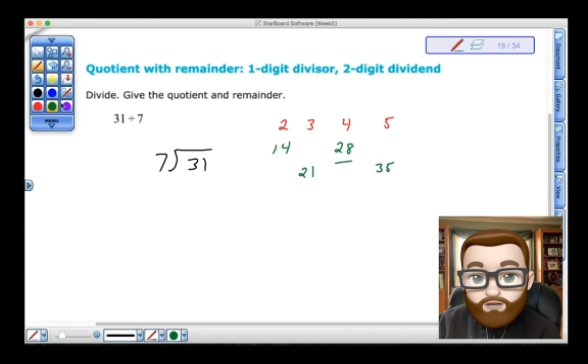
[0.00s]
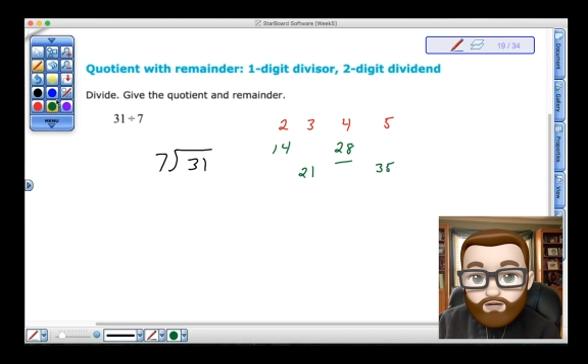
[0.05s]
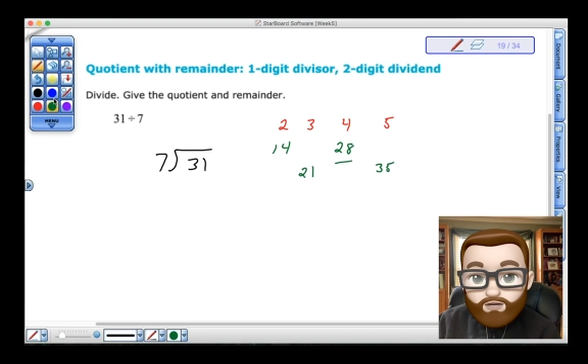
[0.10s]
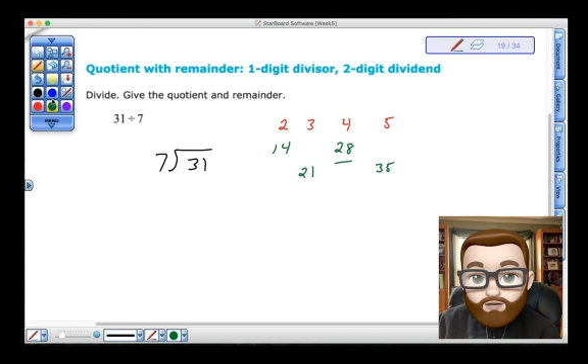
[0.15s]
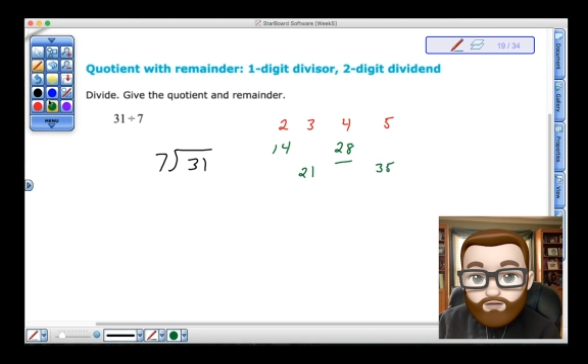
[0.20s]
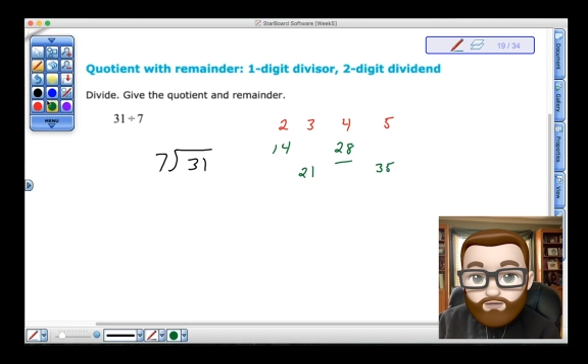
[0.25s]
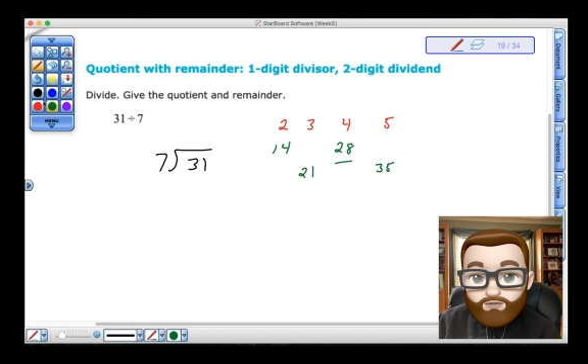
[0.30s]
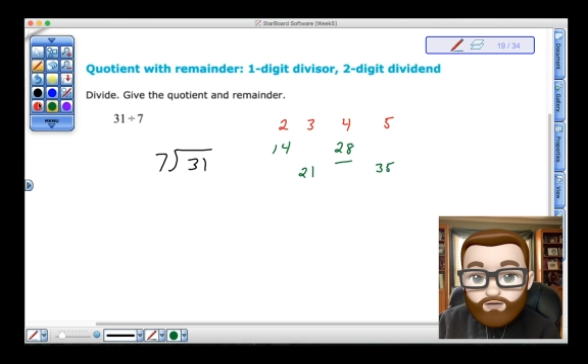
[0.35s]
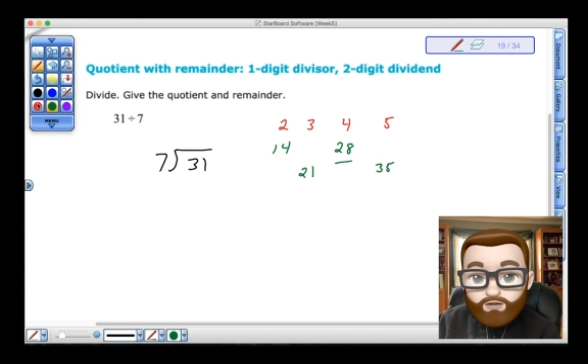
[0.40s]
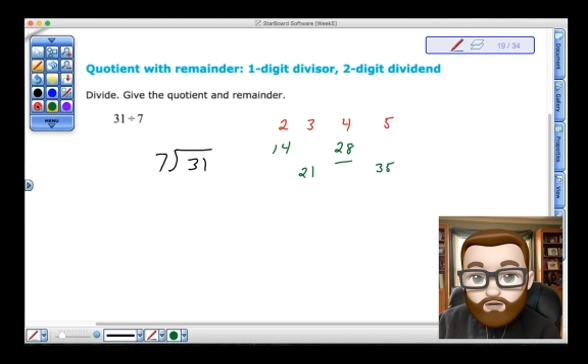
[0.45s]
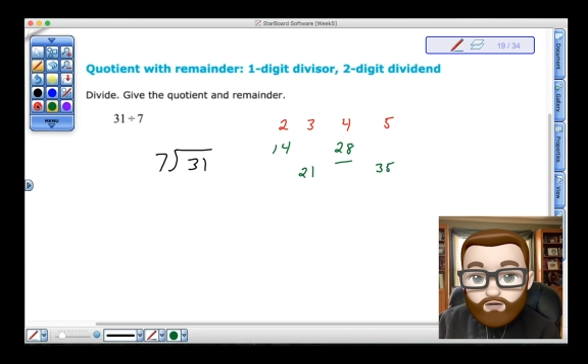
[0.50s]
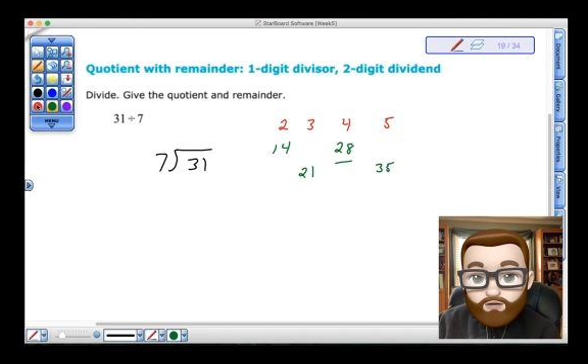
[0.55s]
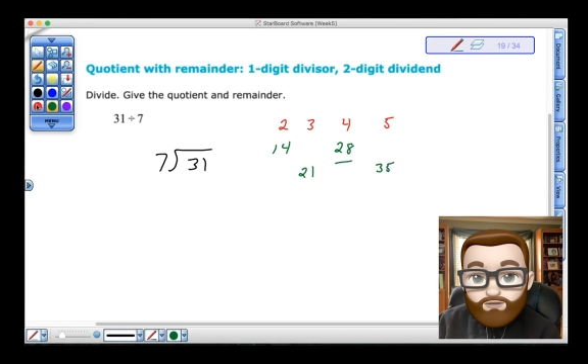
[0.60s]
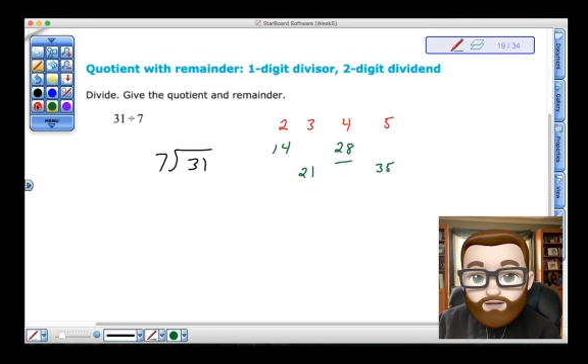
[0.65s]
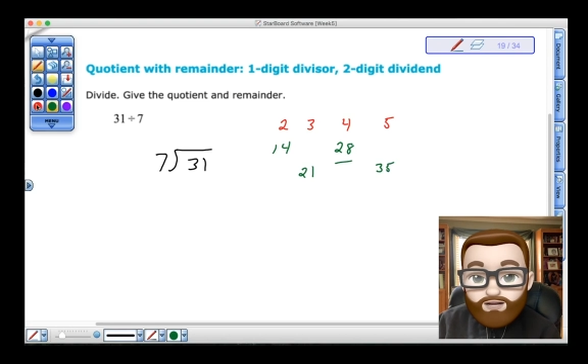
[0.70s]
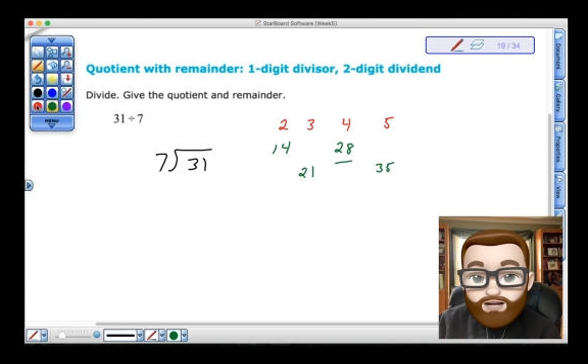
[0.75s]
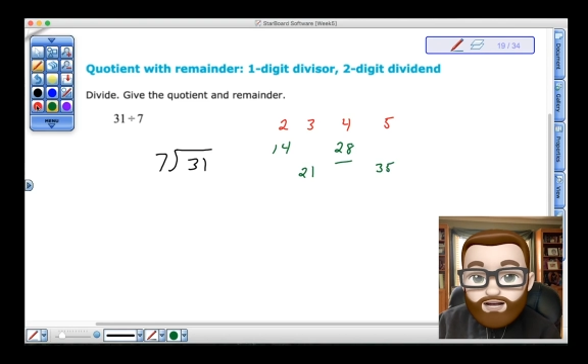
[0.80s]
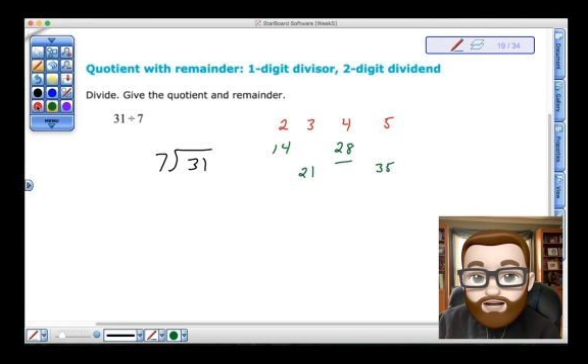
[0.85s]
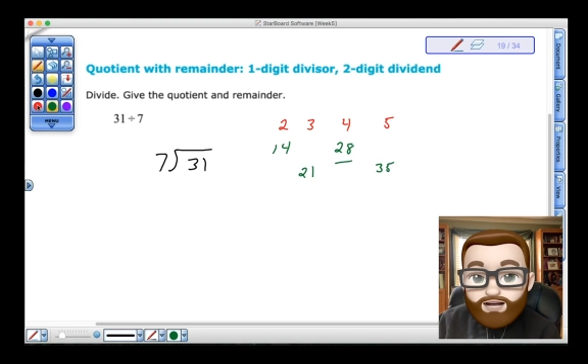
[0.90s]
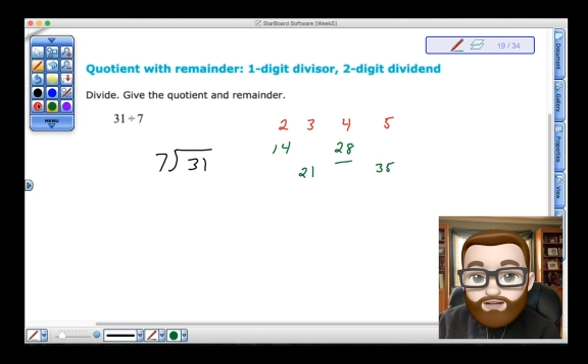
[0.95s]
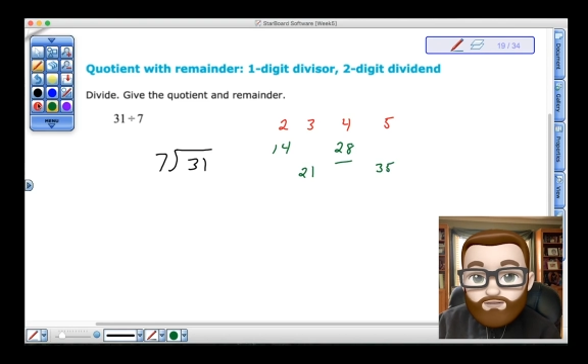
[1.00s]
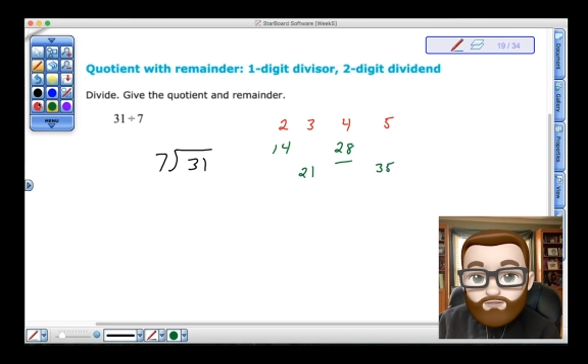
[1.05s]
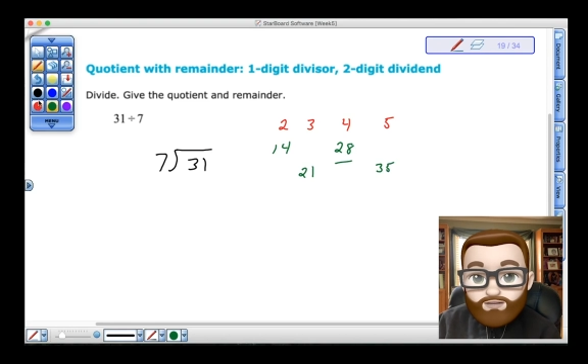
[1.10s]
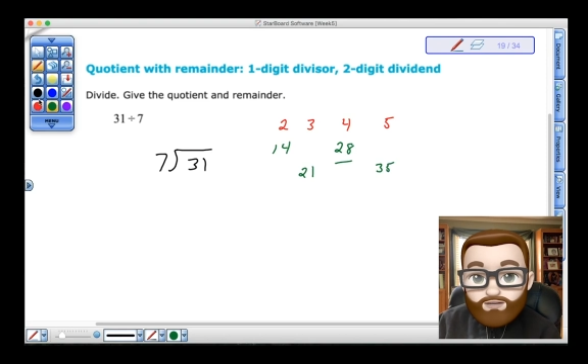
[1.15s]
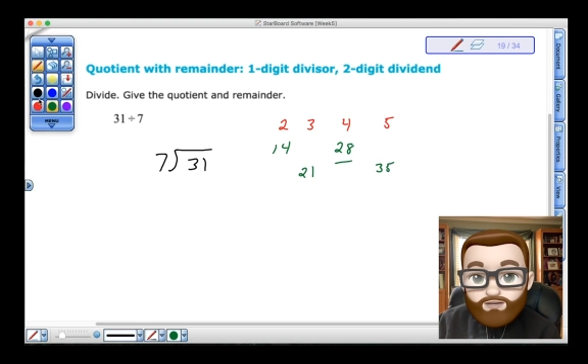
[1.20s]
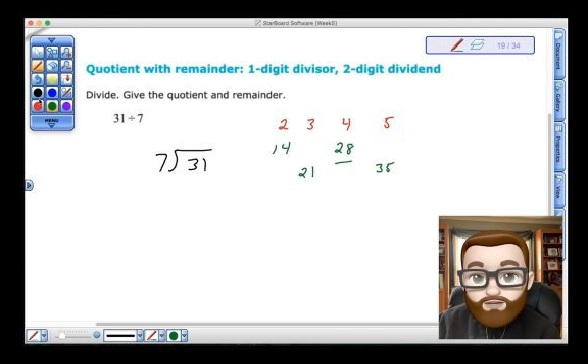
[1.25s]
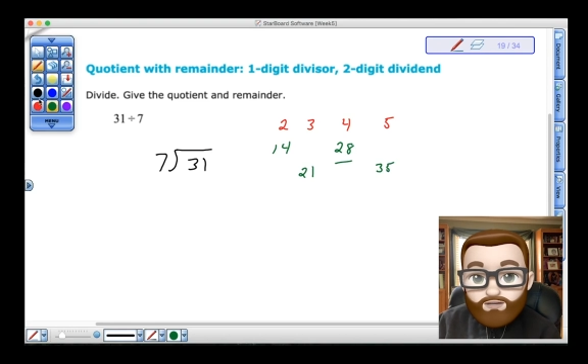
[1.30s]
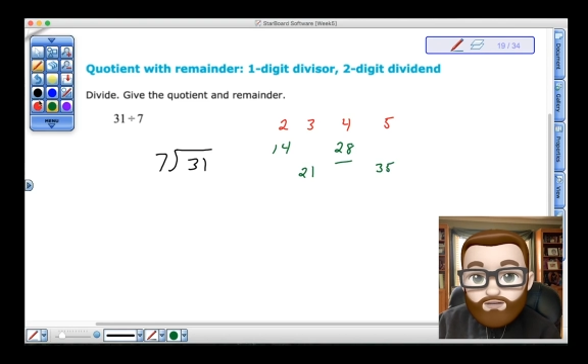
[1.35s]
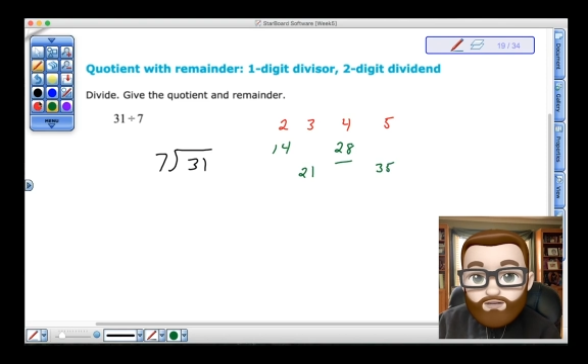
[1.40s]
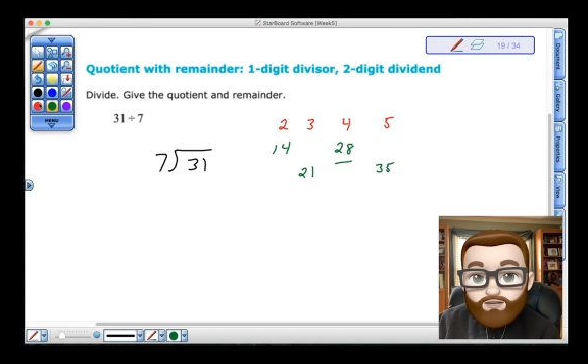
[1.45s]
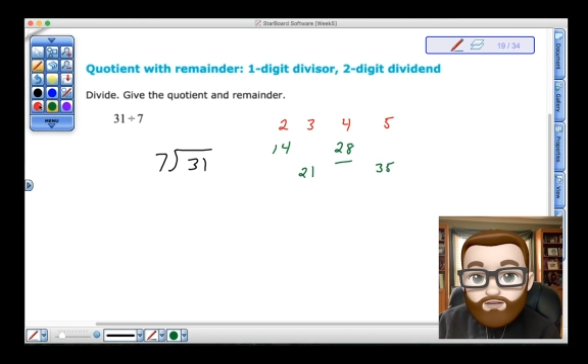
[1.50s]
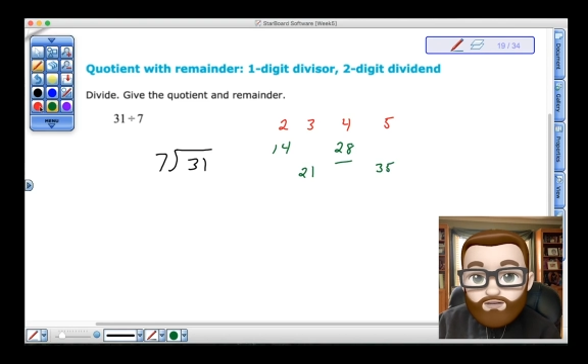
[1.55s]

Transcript: So if I have to,